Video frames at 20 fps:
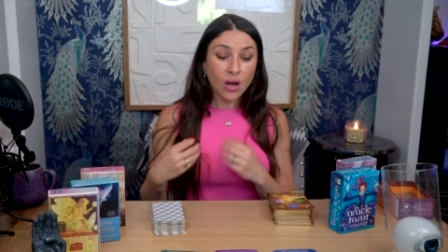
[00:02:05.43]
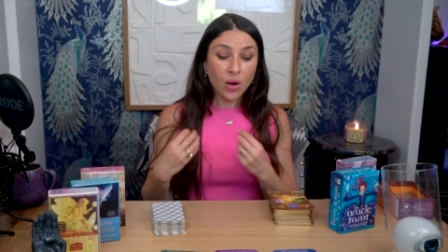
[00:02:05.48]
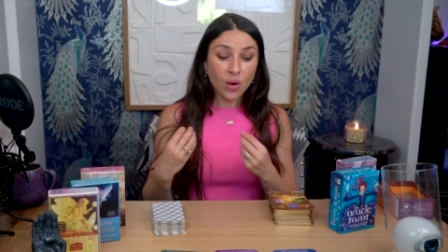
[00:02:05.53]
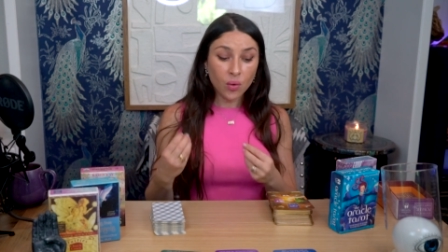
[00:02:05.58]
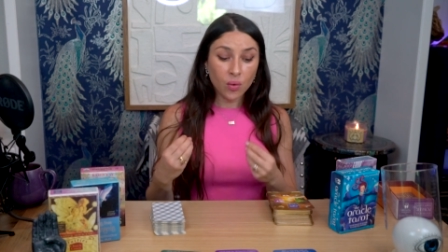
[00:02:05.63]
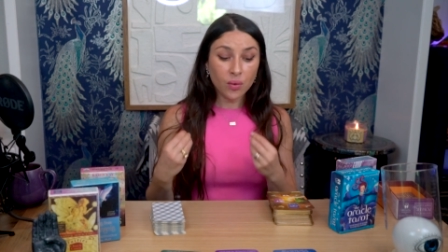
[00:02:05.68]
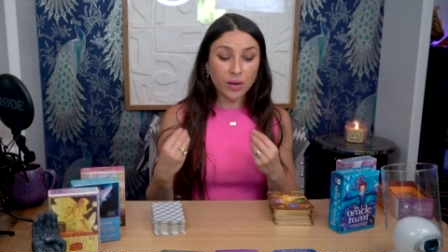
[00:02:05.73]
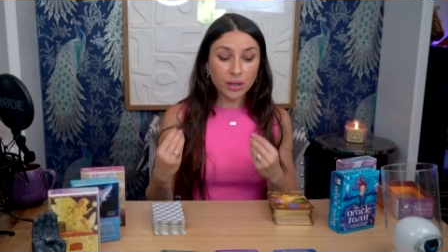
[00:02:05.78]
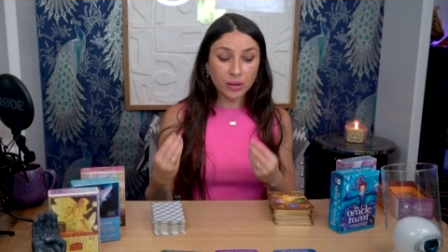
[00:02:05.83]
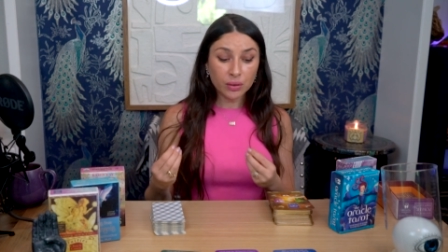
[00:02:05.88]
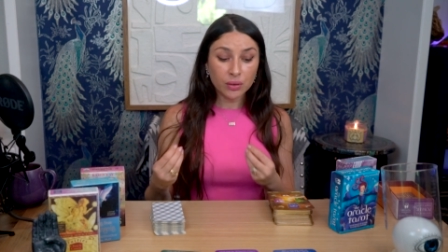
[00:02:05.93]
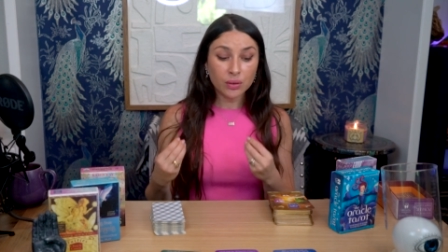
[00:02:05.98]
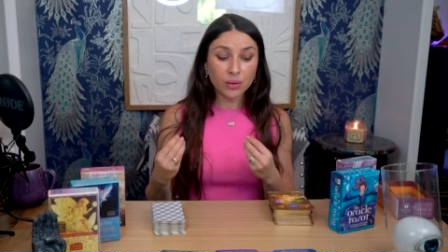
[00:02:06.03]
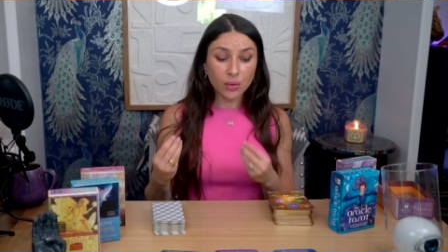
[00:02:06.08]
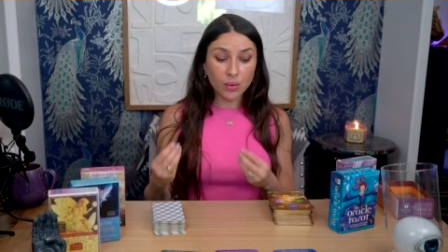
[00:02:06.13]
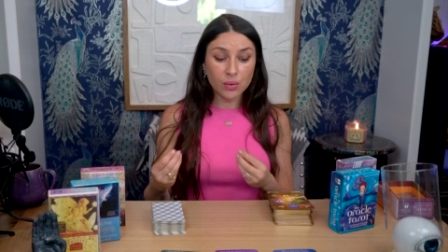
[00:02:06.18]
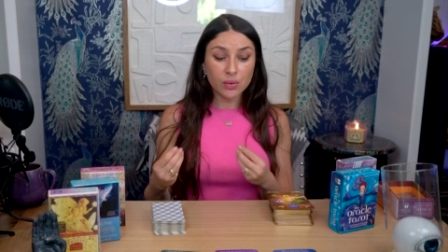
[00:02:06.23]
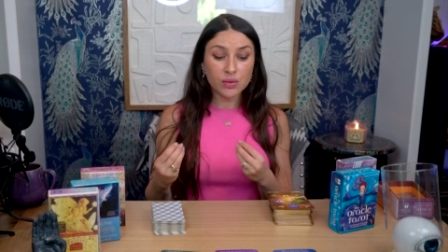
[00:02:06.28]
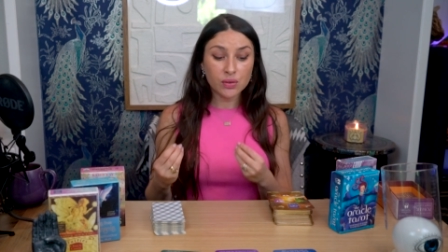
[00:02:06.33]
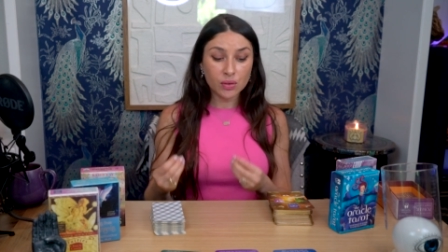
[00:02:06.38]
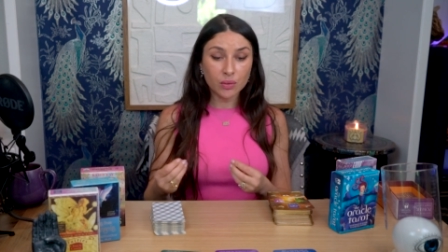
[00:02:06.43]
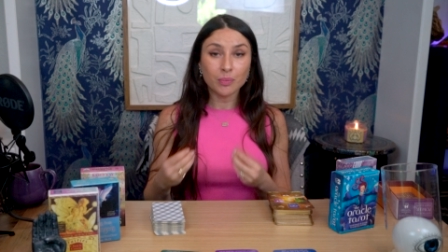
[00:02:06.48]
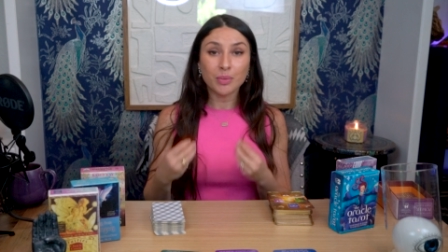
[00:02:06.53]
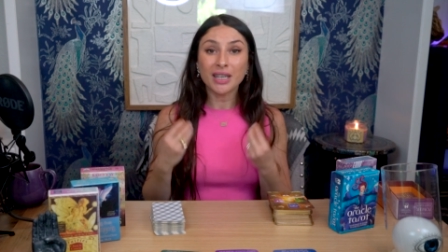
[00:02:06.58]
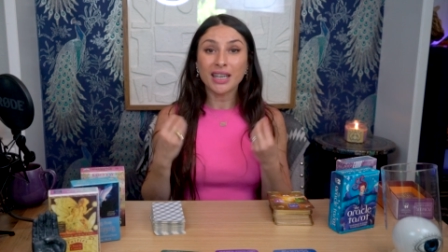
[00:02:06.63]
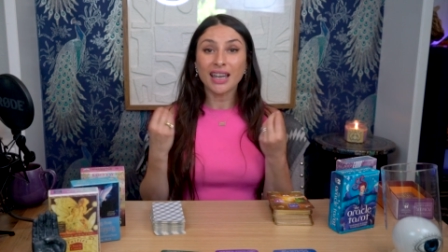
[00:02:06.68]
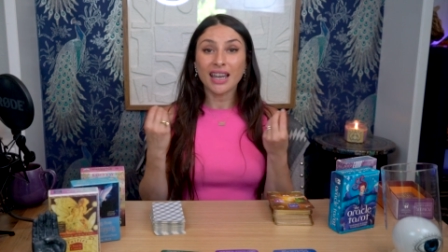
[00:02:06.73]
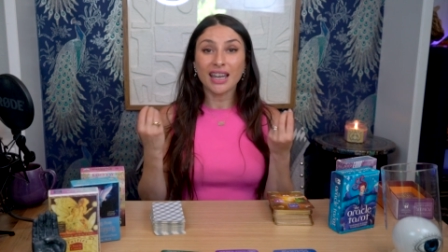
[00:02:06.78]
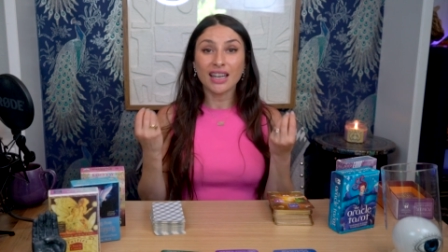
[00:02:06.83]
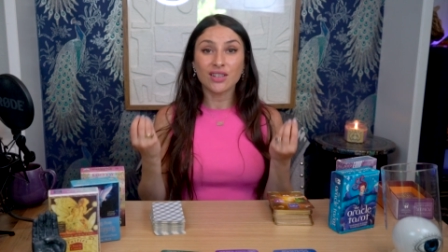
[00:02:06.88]
Or it could also
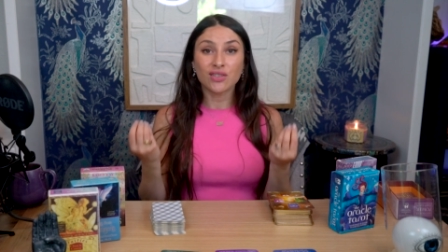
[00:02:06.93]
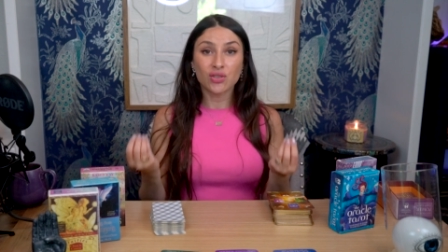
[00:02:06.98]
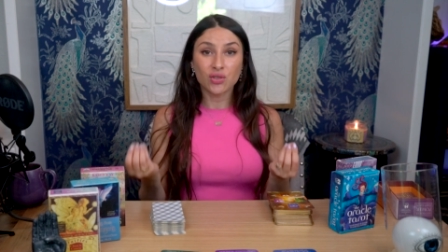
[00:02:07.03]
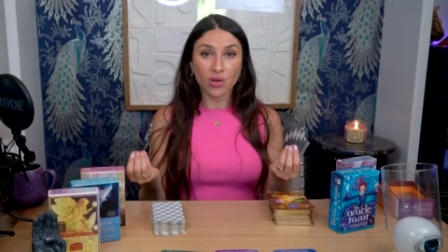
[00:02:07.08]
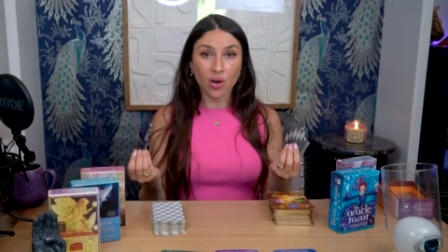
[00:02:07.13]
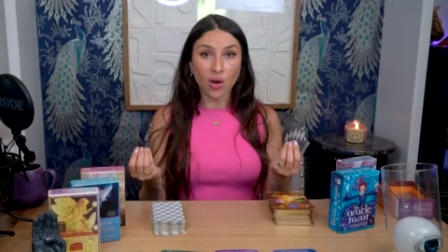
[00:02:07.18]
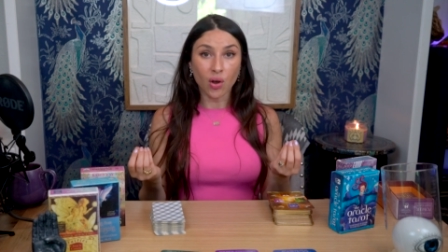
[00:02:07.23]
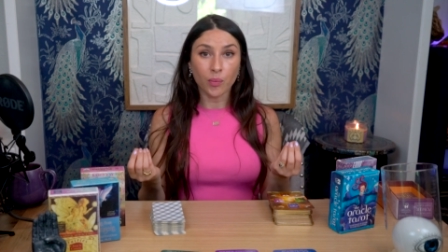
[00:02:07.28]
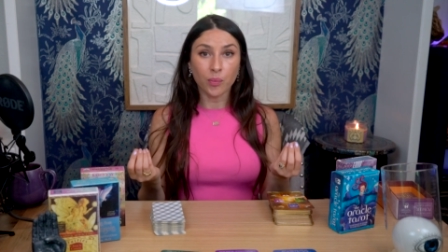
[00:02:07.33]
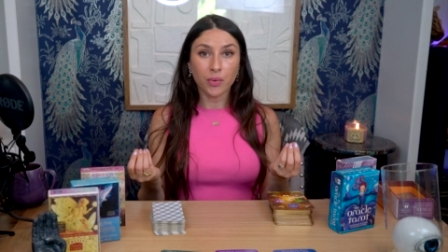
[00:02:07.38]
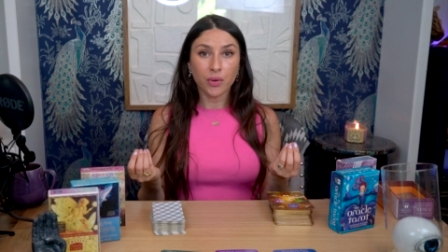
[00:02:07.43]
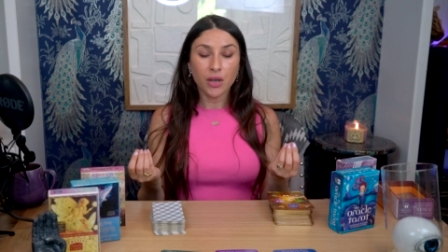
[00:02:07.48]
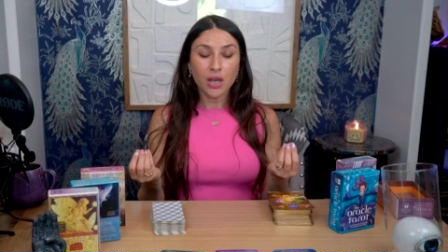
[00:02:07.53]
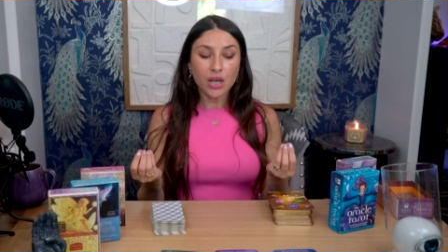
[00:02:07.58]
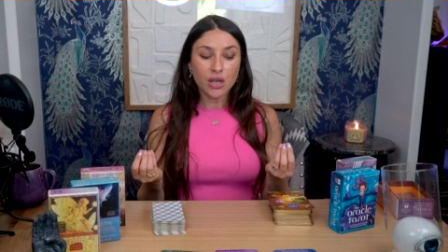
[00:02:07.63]
be a job.